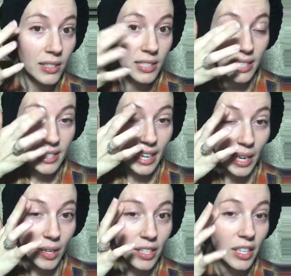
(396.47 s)

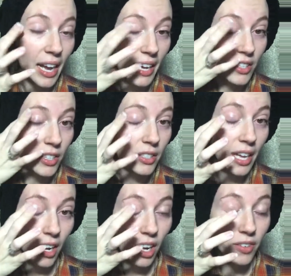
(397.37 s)
today, and I took
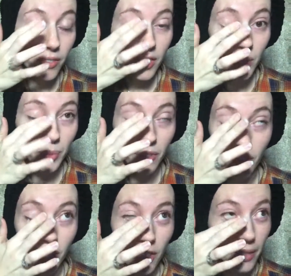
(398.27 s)
that off just
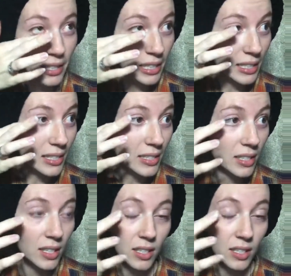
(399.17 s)
before doing this.